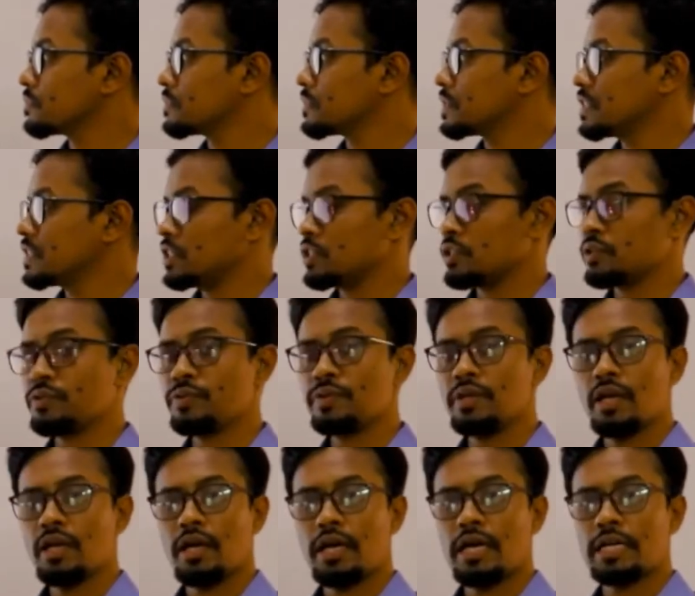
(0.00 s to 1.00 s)

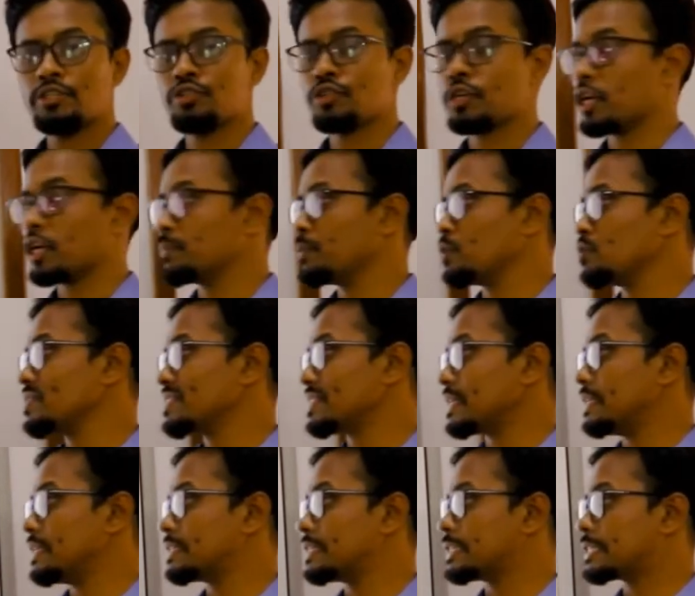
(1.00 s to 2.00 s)
Here, hydrocarbons
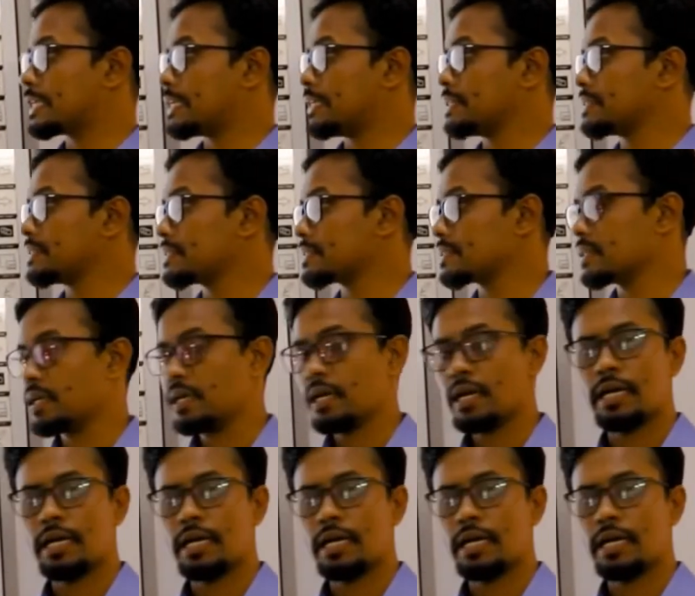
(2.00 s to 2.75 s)
in details.